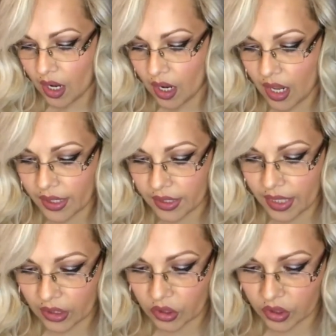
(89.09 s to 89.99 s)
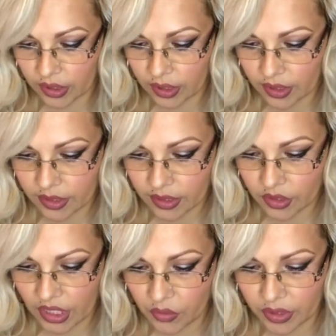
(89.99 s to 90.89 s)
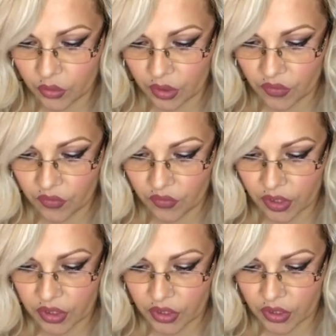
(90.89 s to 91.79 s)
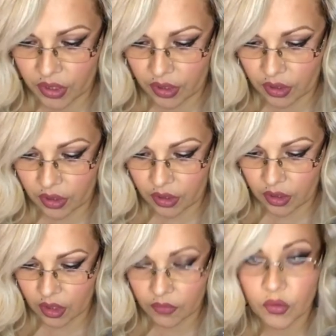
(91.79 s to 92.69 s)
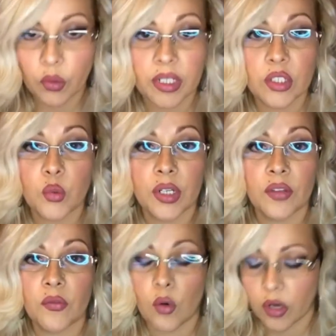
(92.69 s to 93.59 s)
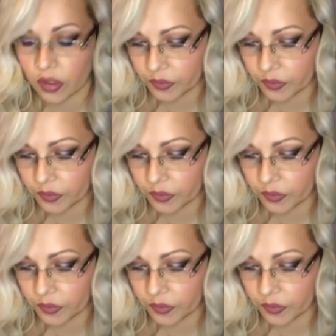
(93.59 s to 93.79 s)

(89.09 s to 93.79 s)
and it actually ends January 21st of 2024.